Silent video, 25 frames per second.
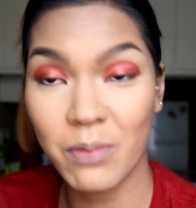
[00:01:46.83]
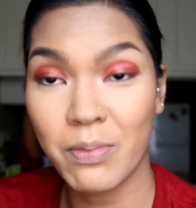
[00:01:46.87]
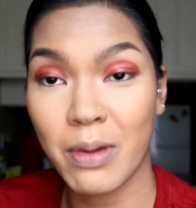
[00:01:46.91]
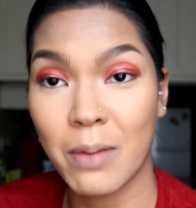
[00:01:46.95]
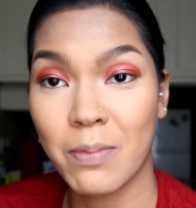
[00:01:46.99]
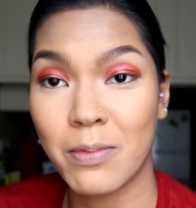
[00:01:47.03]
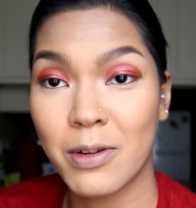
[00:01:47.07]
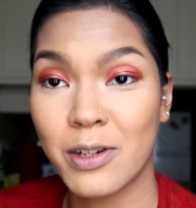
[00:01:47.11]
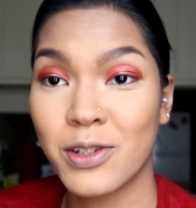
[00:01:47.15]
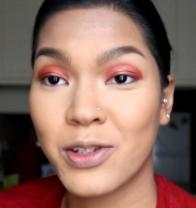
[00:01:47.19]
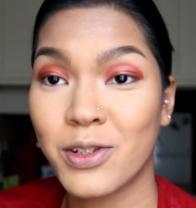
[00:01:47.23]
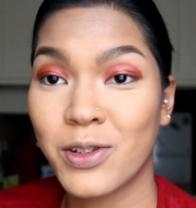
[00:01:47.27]

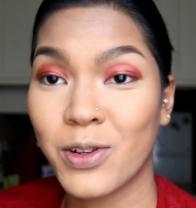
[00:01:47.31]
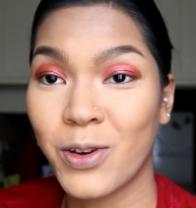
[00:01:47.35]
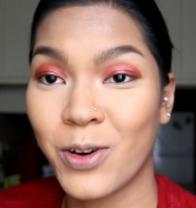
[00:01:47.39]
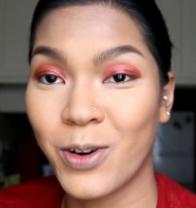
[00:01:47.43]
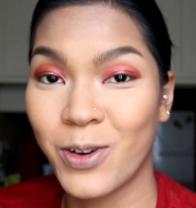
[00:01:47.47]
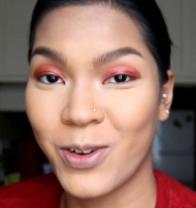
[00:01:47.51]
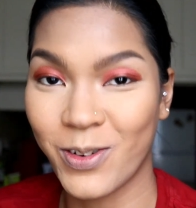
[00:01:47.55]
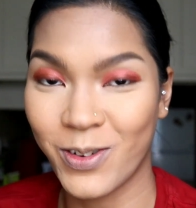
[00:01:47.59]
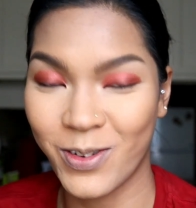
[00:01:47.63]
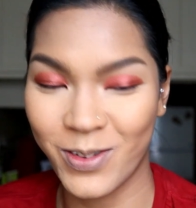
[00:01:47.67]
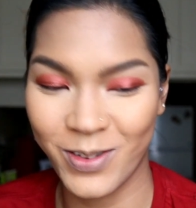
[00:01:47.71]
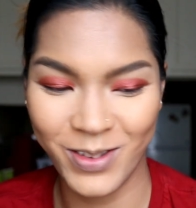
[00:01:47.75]
Pepper, so
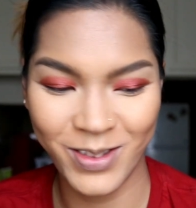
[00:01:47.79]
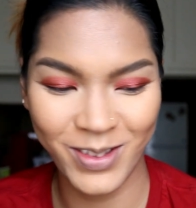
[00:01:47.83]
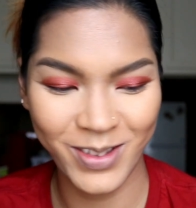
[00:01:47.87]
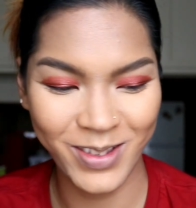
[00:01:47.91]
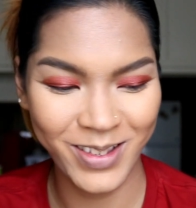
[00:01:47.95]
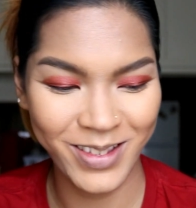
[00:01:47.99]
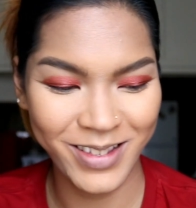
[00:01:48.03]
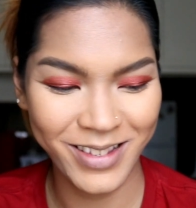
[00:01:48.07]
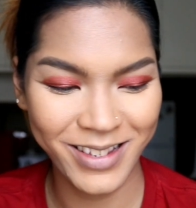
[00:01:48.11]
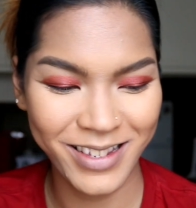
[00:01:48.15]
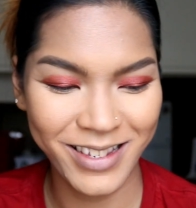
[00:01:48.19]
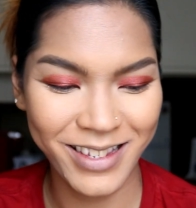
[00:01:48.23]

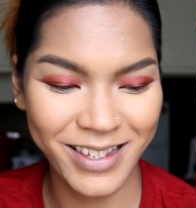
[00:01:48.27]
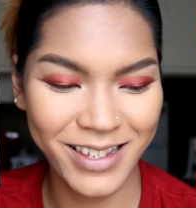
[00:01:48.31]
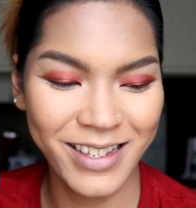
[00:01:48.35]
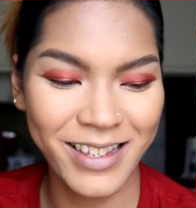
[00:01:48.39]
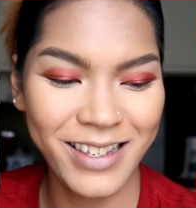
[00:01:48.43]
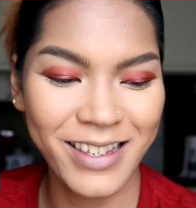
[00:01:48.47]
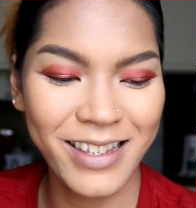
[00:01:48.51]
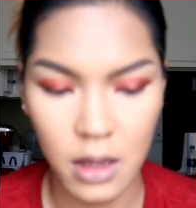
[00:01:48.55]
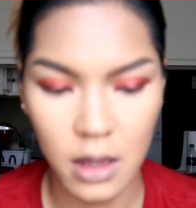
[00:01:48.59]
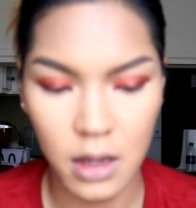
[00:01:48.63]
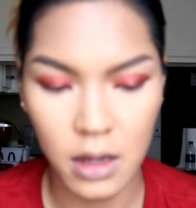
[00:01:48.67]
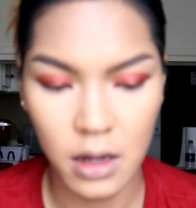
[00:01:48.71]

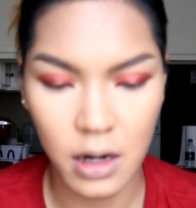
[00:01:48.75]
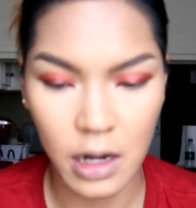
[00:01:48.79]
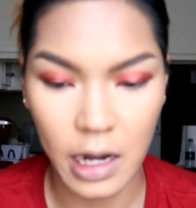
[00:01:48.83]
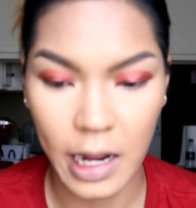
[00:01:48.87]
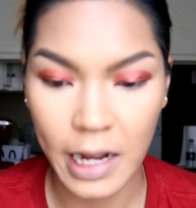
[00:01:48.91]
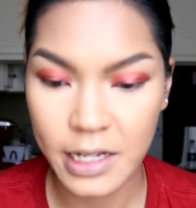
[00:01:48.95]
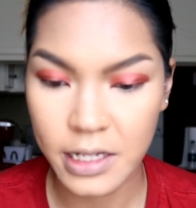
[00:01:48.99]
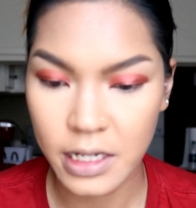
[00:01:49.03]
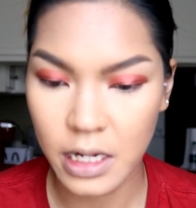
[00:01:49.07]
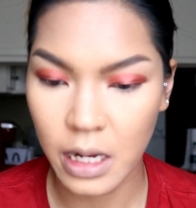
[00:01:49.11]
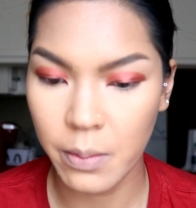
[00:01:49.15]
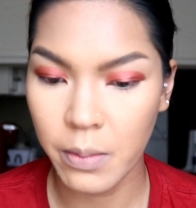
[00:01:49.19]

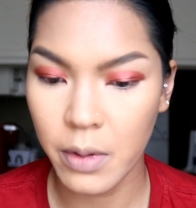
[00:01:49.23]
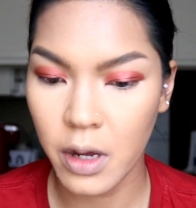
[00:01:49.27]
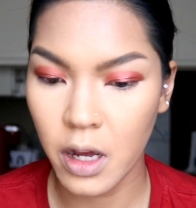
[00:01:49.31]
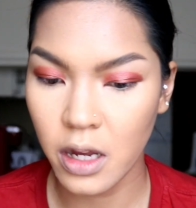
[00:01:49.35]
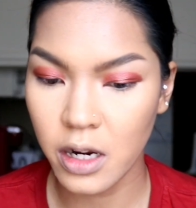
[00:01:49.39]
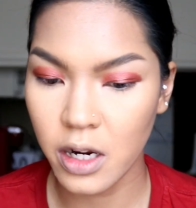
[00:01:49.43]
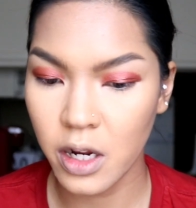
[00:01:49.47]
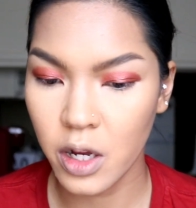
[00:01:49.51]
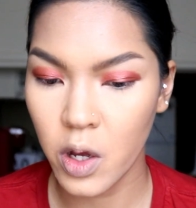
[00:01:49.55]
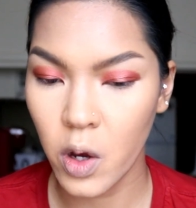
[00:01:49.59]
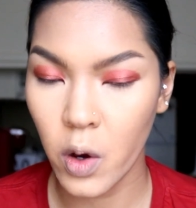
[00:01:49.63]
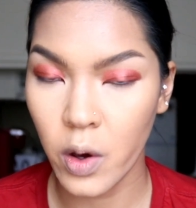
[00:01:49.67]
next I'm
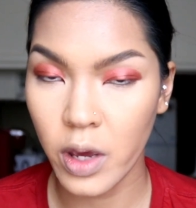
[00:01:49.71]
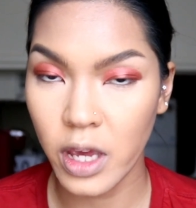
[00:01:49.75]
gonna go